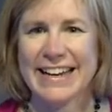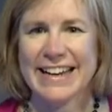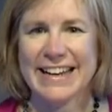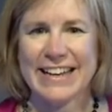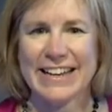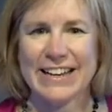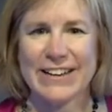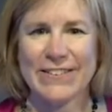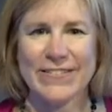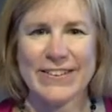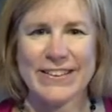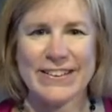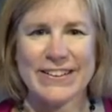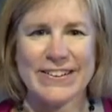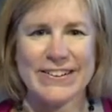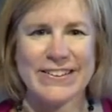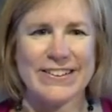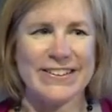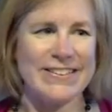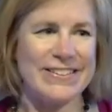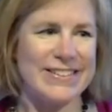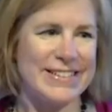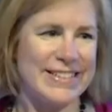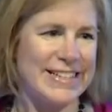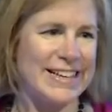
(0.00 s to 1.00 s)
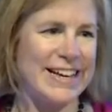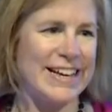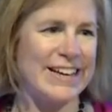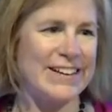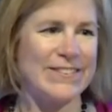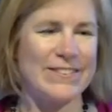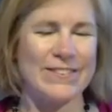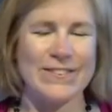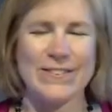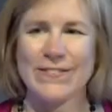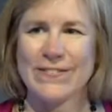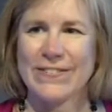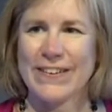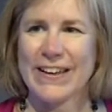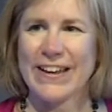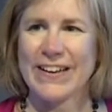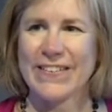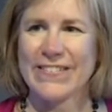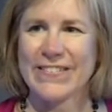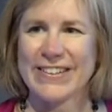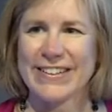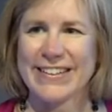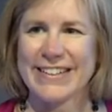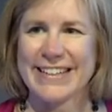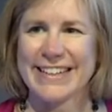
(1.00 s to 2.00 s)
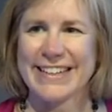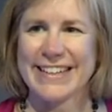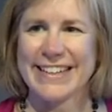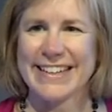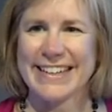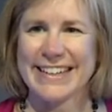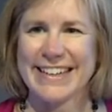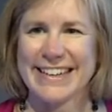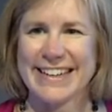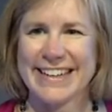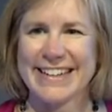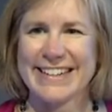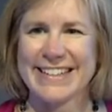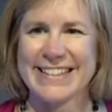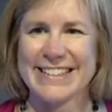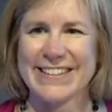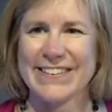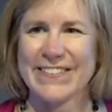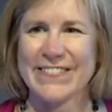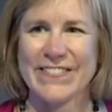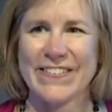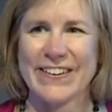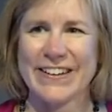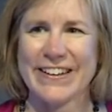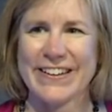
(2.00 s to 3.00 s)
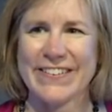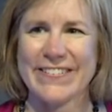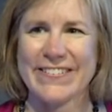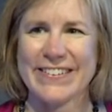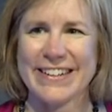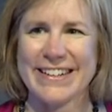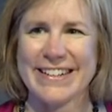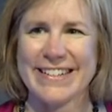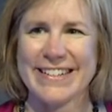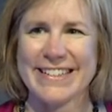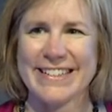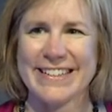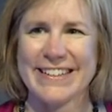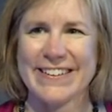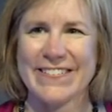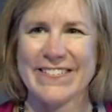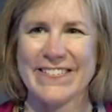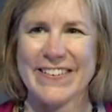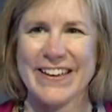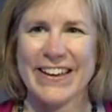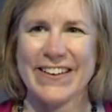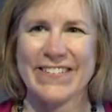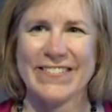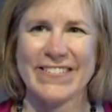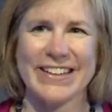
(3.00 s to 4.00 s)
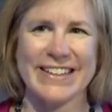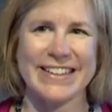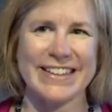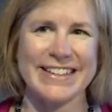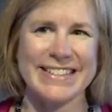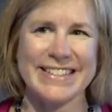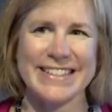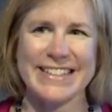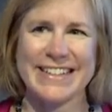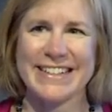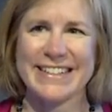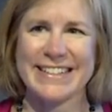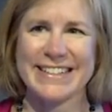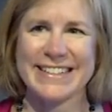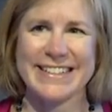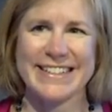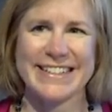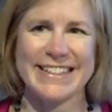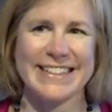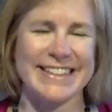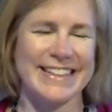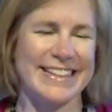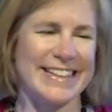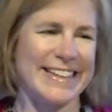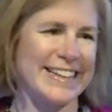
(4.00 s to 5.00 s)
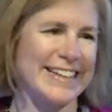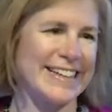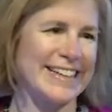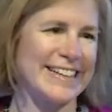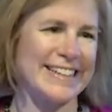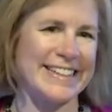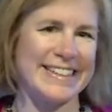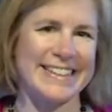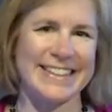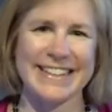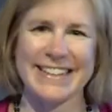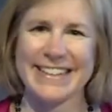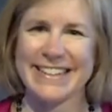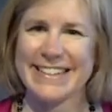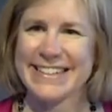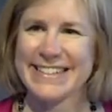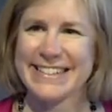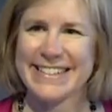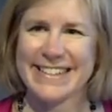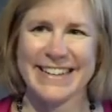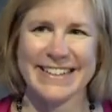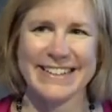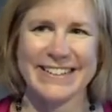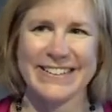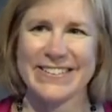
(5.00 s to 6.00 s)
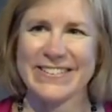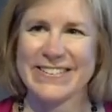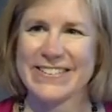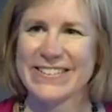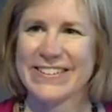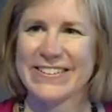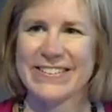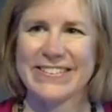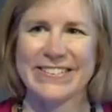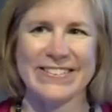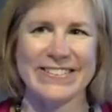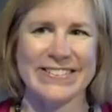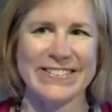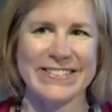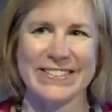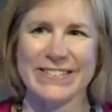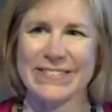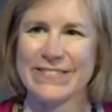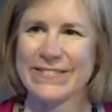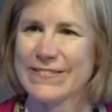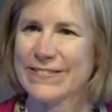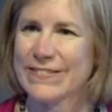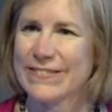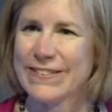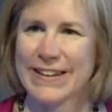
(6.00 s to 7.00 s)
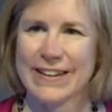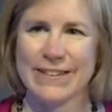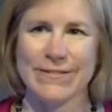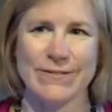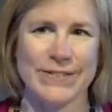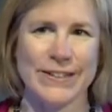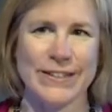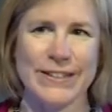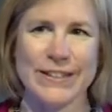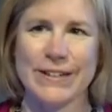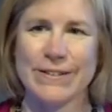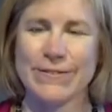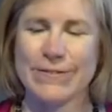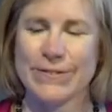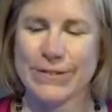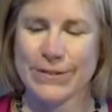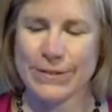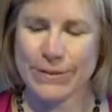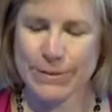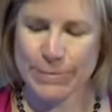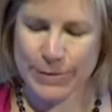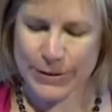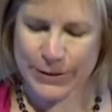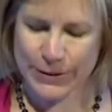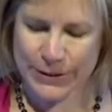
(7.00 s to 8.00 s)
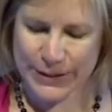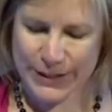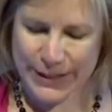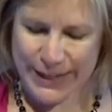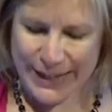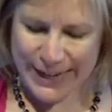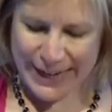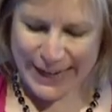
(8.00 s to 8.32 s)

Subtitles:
even though you say to a family, and it's so funny when I see a family, let's say I'll see the kid and the kid's 10 years old and very verbal,